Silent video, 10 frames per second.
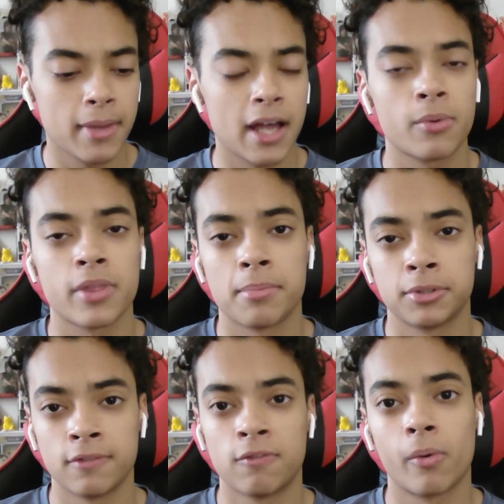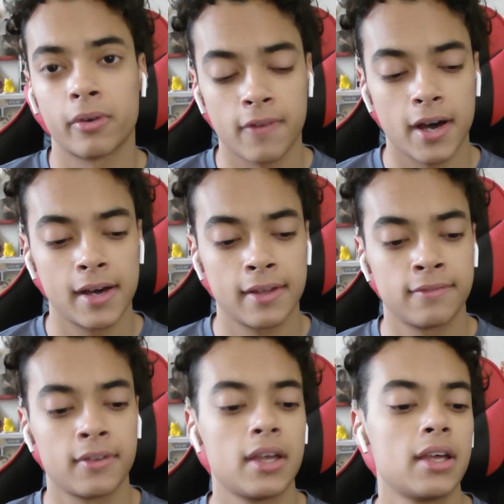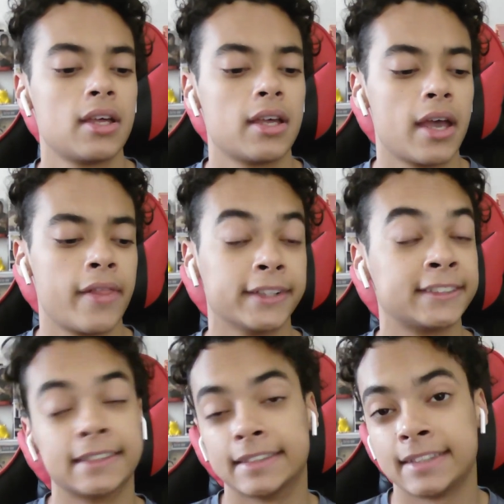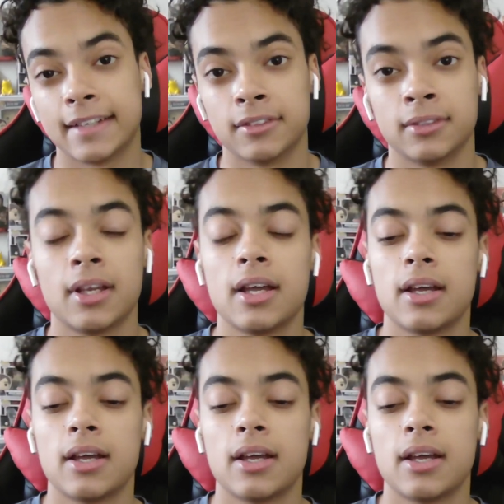back with episode 4 and 5, and then 6 and 7.